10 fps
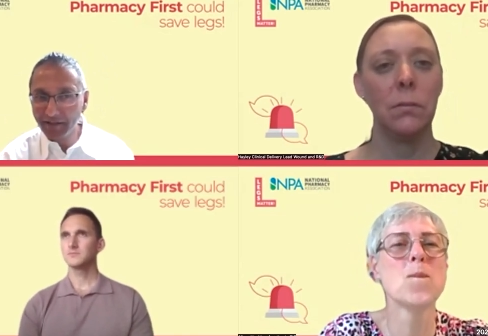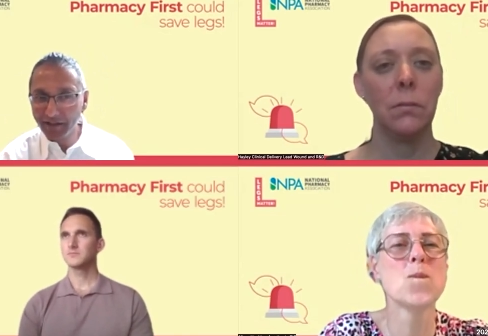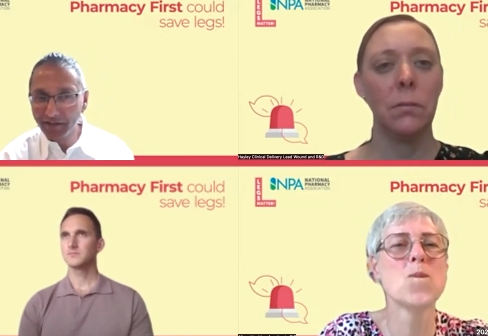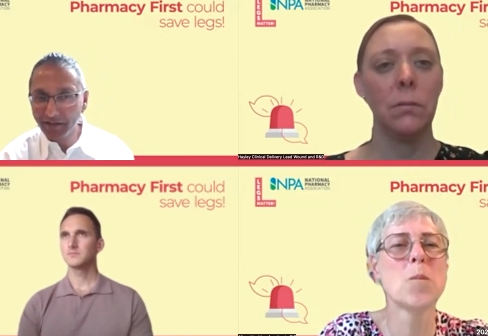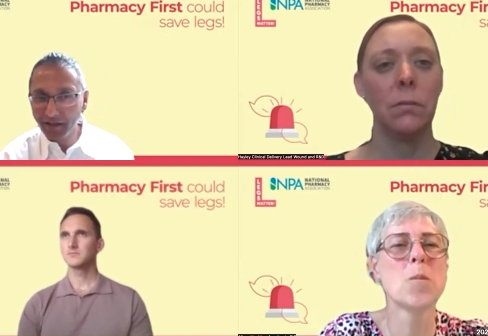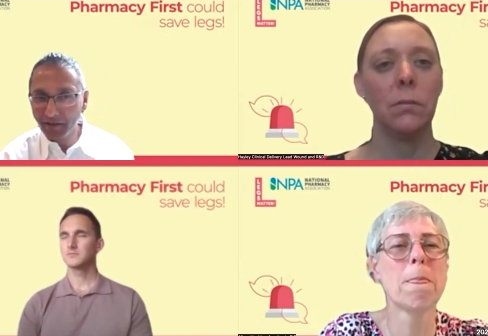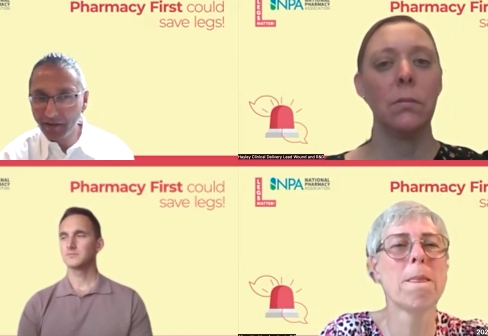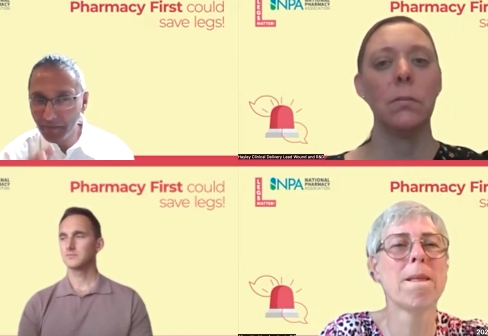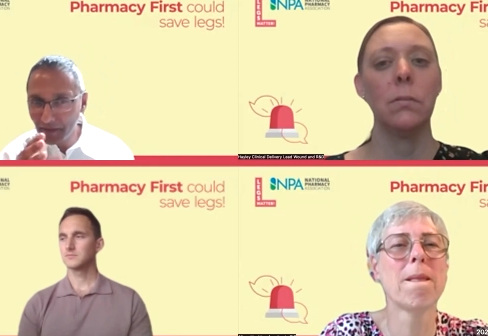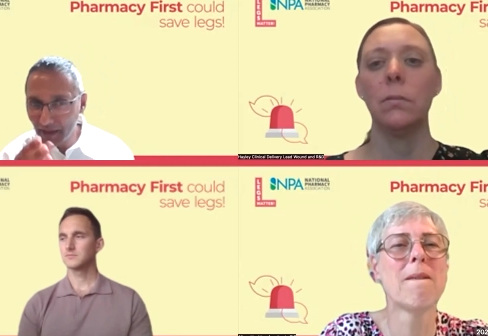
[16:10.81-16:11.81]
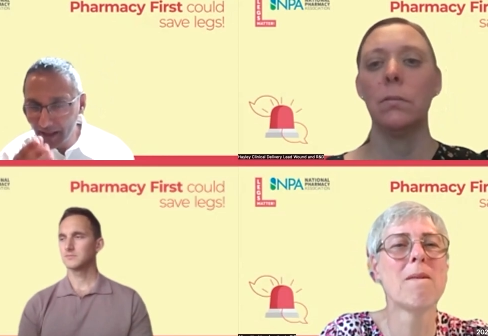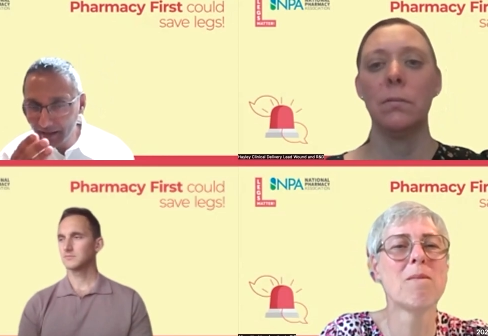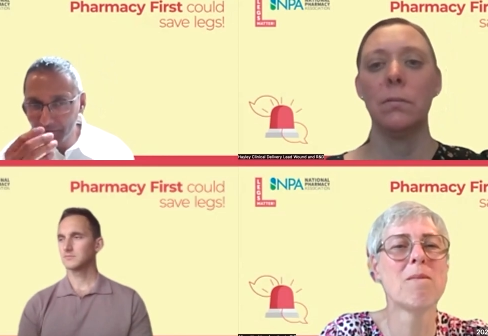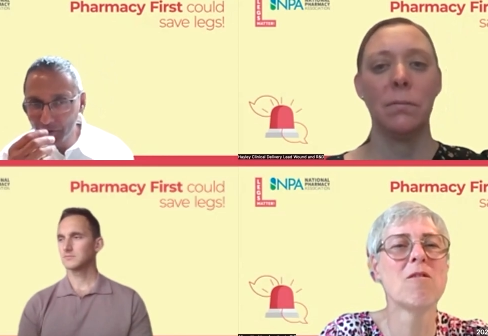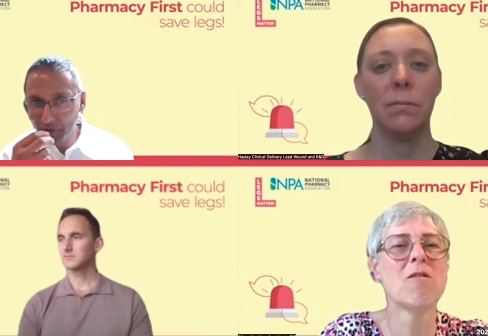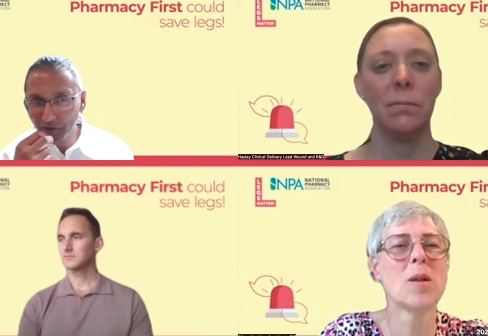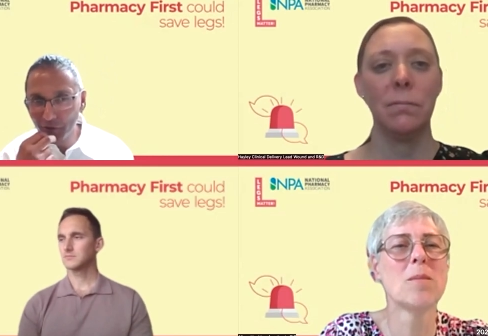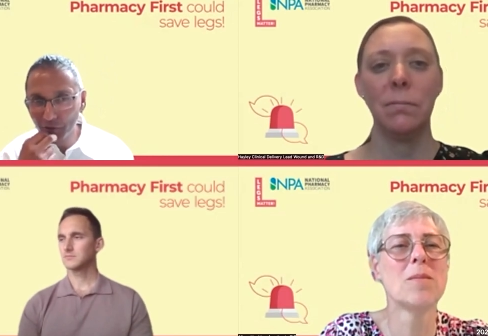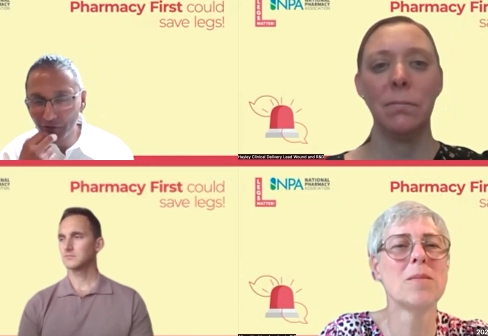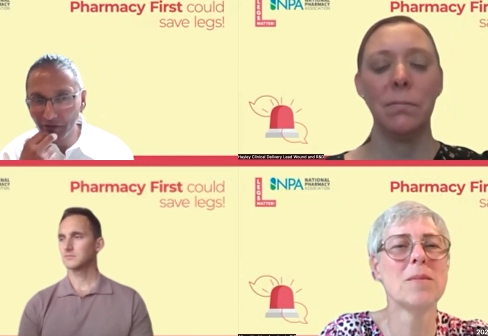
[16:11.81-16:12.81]
Speaker 1: I don't know. I mean, Hayley, have you got any
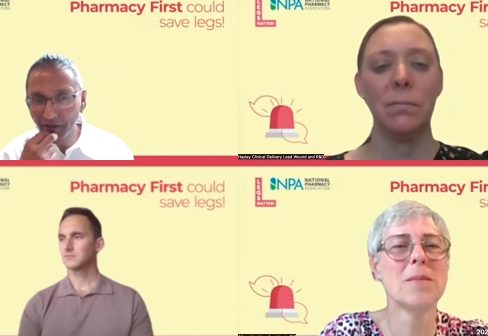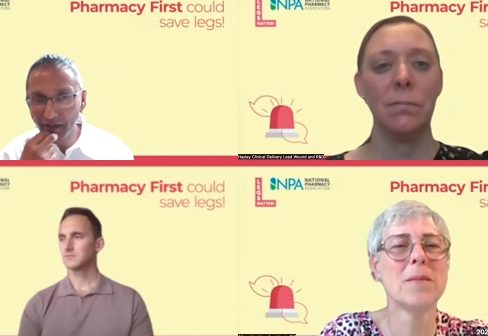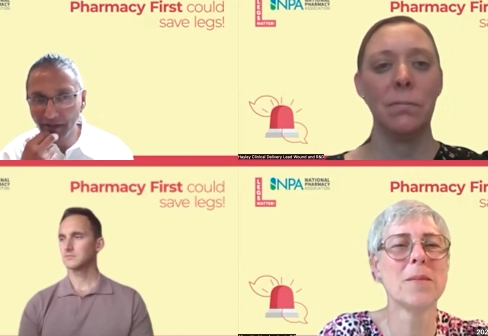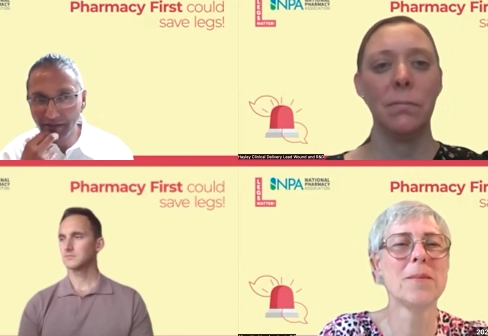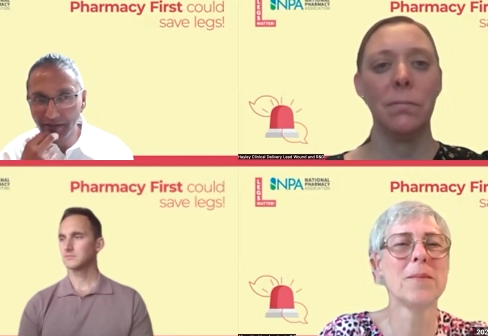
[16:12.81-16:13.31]
thoughts on that?